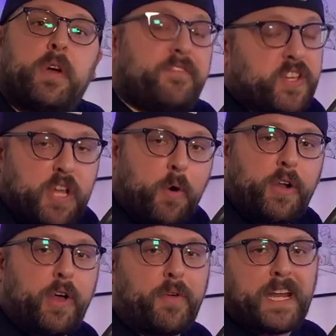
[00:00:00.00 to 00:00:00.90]
If you know it
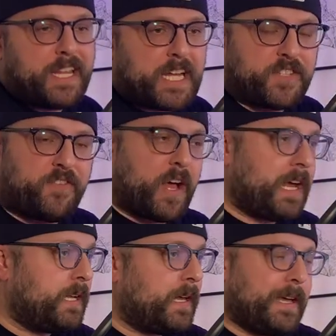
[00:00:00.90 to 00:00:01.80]
already, that's
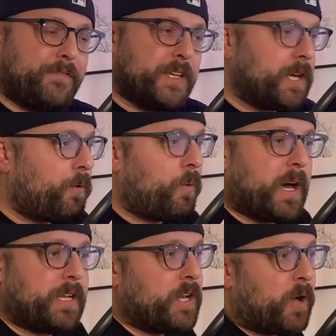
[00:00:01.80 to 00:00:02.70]
fine. Uh, if you don't
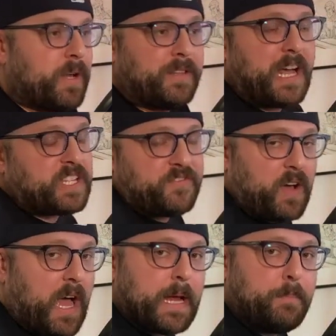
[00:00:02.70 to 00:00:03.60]
want to know it, that's
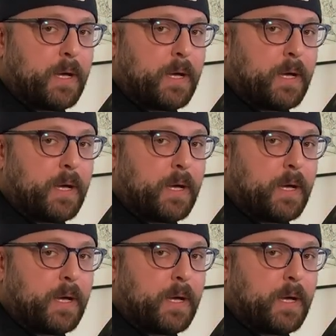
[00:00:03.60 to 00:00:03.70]
fine.